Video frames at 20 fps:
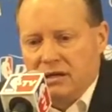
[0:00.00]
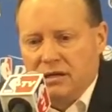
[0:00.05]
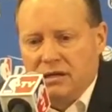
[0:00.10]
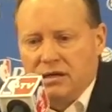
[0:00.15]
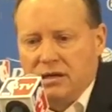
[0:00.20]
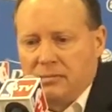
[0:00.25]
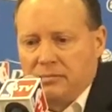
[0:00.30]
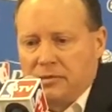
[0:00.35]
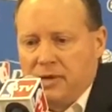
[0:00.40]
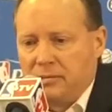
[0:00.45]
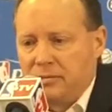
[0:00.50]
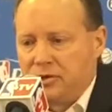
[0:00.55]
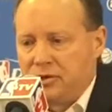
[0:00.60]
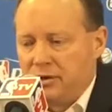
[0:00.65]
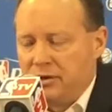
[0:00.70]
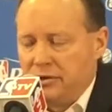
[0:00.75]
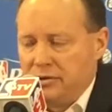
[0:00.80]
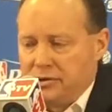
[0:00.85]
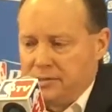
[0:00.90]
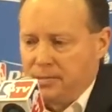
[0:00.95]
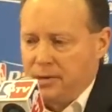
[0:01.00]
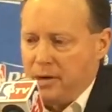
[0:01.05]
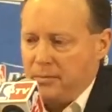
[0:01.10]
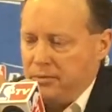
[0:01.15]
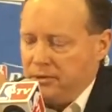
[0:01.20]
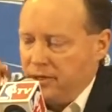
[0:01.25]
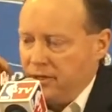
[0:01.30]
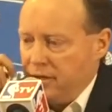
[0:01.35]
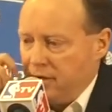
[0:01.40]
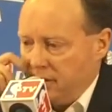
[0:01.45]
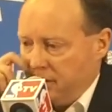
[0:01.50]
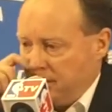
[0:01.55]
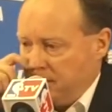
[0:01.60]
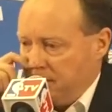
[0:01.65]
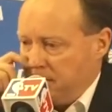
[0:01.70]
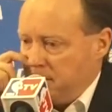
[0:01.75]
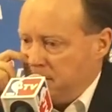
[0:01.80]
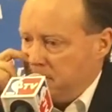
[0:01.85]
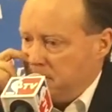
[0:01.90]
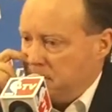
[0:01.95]
am eh, I'm sure it was probably a
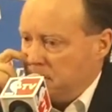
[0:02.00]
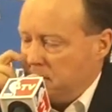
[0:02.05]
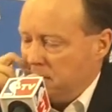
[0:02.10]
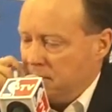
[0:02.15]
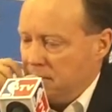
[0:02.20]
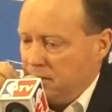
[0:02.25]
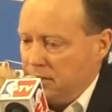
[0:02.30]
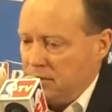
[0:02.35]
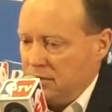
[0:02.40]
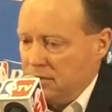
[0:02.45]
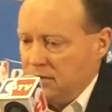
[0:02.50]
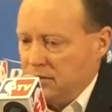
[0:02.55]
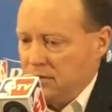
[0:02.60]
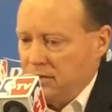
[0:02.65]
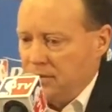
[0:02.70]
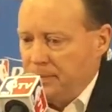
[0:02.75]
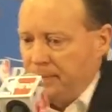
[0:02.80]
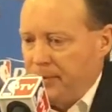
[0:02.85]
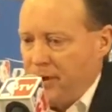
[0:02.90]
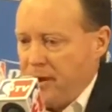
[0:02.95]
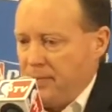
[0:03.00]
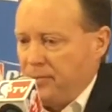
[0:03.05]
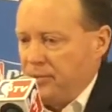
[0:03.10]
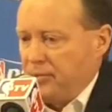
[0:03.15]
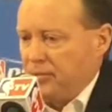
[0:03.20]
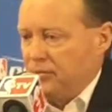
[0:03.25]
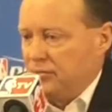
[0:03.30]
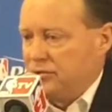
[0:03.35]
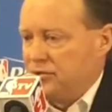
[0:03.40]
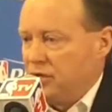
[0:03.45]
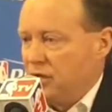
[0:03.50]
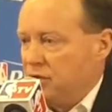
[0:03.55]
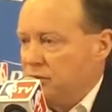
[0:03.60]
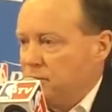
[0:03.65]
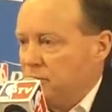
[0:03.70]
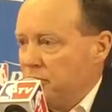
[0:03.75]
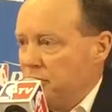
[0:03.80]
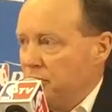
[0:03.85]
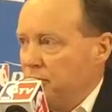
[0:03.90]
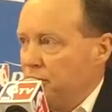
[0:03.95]
uh, the proper
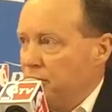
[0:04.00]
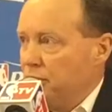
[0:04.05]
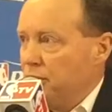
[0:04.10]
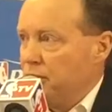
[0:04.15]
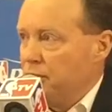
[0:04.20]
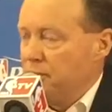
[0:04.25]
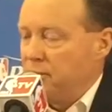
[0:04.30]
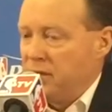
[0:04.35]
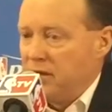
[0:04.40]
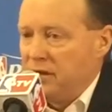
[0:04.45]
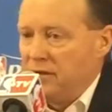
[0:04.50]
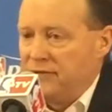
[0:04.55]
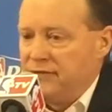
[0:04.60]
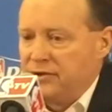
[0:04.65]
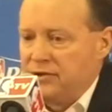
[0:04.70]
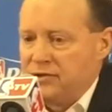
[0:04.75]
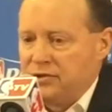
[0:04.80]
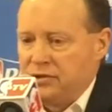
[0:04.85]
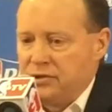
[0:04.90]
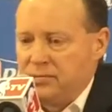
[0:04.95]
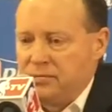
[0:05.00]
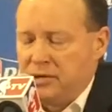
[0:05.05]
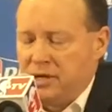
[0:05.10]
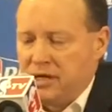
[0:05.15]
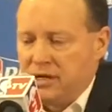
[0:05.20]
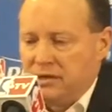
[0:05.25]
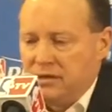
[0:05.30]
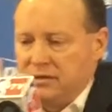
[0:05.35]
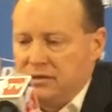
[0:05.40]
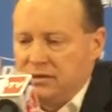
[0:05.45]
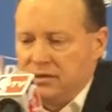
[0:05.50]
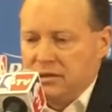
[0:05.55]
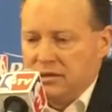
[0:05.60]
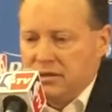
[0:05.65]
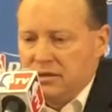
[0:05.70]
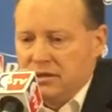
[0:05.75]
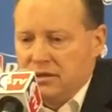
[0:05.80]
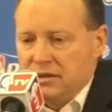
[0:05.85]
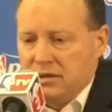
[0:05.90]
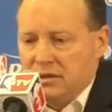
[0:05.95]
judgment or ruling by the officials, but
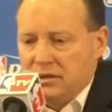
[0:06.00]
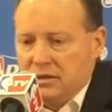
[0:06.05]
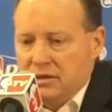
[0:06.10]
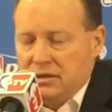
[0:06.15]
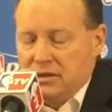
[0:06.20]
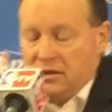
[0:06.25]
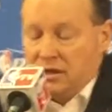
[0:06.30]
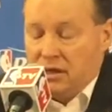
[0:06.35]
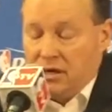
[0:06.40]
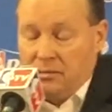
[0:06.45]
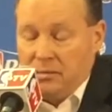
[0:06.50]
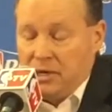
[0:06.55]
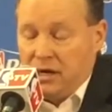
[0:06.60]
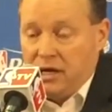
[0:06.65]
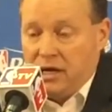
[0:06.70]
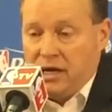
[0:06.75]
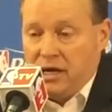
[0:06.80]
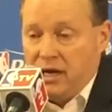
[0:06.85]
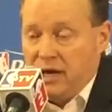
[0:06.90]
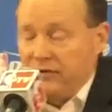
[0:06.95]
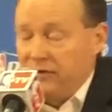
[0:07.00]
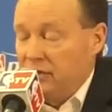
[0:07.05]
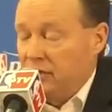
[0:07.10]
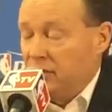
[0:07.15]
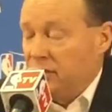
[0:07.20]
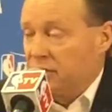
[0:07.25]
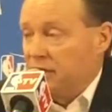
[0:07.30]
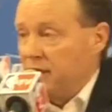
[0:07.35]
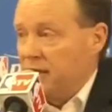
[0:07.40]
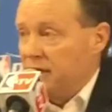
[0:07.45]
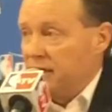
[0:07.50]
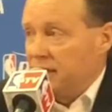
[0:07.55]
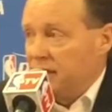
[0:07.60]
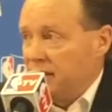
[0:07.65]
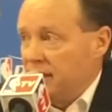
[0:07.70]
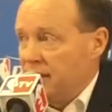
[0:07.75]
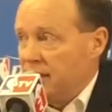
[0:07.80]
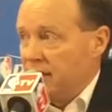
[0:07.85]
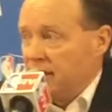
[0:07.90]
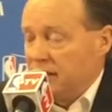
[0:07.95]
I, I mean, I, I, haven't looked at it
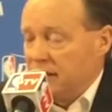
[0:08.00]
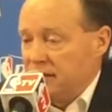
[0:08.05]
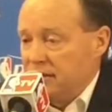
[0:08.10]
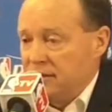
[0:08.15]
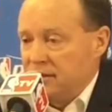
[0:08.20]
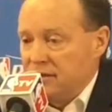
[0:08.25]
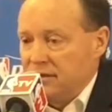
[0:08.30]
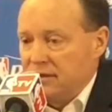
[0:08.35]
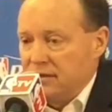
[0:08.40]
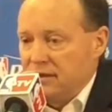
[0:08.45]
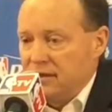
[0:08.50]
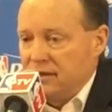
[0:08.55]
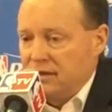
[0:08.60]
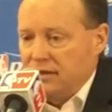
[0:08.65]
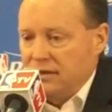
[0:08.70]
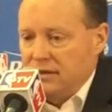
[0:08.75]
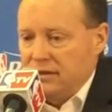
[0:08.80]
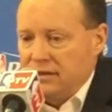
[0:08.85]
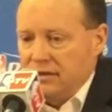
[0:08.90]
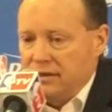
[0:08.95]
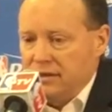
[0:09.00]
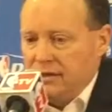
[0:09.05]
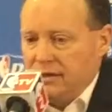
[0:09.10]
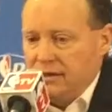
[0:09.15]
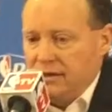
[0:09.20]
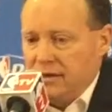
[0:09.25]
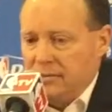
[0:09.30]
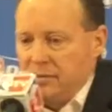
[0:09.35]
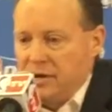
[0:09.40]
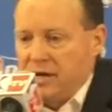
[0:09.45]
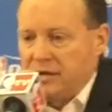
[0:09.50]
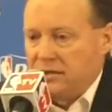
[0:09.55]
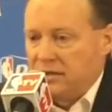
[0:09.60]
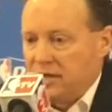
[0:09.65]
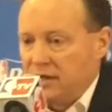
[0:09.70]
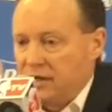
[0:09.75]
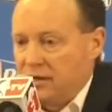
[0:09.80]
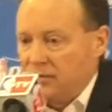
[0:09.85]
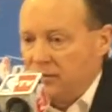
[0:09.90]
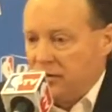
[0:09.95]
again, and and I'm not
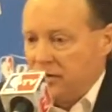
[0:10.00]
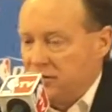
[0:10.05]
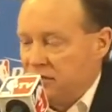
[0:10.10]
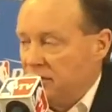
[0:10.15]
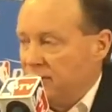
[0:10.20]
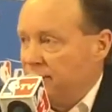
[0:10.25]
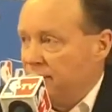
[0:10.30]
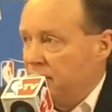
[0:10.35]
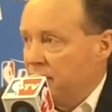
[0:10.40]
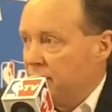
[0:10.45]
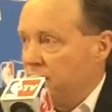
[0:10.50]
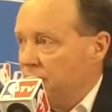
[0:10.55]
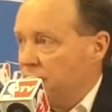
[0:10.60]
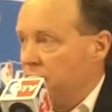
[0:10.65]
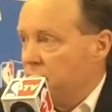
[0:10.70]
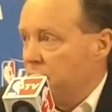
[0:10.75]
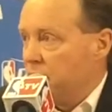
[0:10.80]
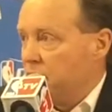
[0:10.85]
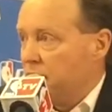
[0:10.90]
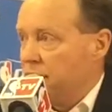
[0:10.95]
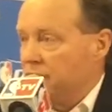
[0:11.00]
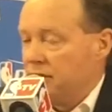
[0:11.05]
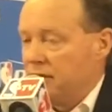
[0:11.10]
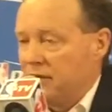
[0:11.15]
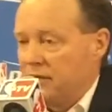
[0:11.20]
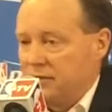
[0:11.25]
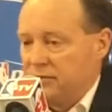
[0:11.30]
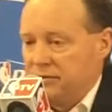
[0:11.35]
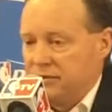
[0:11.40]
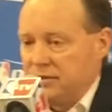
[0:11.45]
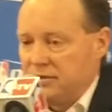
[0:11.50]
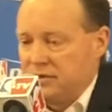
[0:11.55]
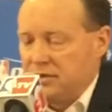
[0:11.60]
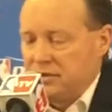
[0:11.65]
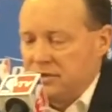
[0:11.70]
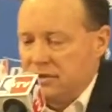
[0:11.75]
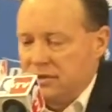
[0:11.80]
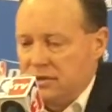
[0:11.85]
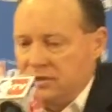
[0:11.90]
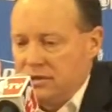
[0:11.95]
saying it wasn't a flagrant one, but I don't think it
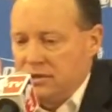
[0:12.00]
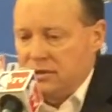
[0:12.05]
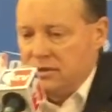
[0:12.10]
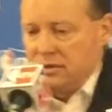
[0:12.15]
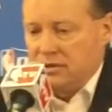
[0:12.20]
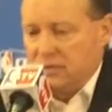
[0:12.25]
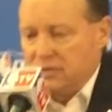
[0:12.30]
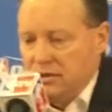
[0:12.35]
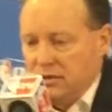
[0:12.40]
was uh,